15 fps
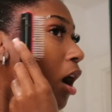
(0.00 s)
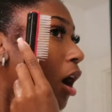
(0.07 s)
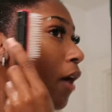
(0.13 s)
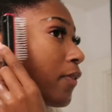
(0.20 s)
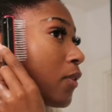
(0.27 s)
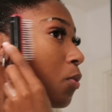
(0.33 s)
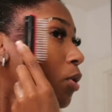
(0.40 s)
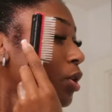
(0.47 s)

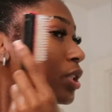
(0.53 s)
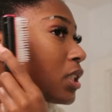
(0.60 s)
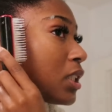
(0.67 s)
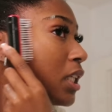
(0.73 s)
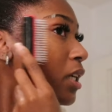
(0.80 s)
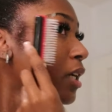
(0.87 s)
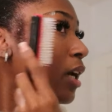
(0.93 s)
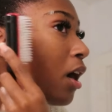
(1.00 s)
after
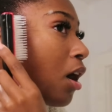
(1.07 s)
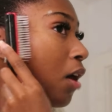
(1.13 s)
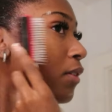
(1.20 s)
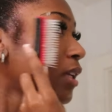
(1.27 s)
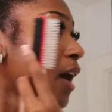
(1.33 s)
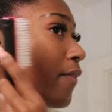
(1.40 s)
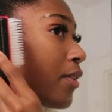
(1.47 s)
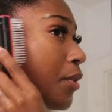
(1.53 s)
washing it,
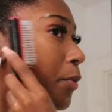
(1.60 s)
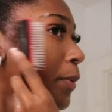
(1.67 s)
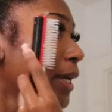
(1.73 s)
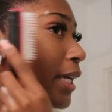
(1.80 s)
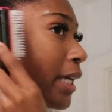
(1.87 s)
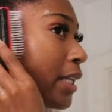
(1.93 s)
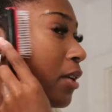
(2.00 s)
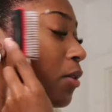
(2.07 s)
after having a
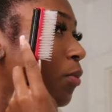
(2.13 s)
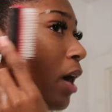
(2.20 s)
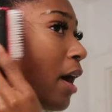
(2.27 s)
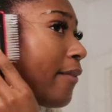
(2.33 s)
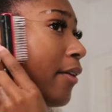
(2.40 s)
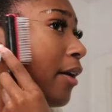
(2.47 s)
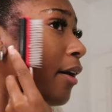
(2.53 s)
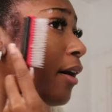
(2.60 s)
wig in and
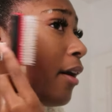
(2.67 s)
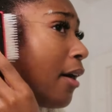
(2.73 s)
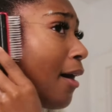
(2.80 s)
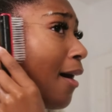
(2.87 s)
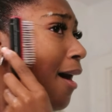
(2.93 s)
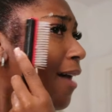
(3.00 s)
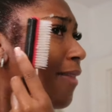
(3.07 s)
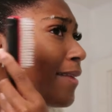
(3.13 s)
whatever,
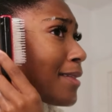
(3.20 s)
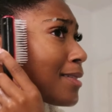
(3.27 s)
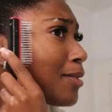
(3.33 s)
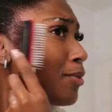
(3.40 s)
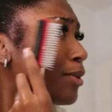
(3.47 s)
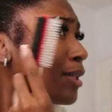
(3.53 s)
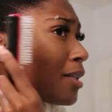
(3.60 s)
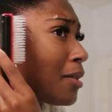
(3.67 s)
and they're
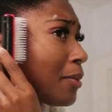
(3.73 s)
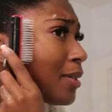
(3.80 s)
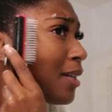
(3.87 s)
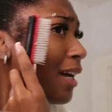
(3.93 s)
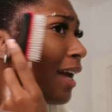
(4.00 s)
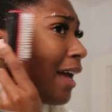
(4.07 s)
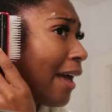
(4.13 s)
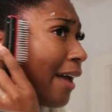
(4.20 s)
still gluing
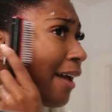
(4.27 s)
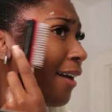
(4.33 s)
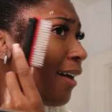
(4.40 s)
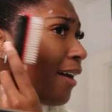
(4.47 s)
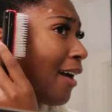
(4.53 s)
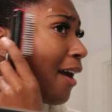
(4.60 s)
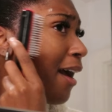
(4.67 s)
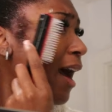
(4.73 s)
your
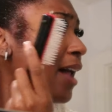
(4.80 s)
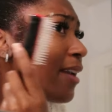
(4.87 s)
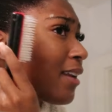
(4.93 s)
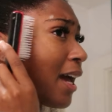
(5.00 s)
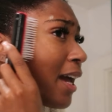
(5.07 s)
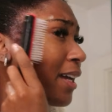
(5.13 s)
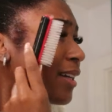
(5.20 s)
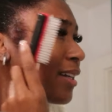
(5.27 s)
hair?
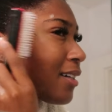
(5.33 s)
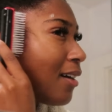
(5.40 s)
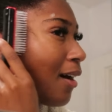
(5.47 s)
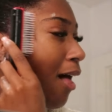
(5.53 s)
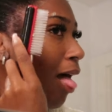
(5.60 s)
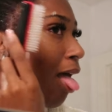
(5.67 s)
And like,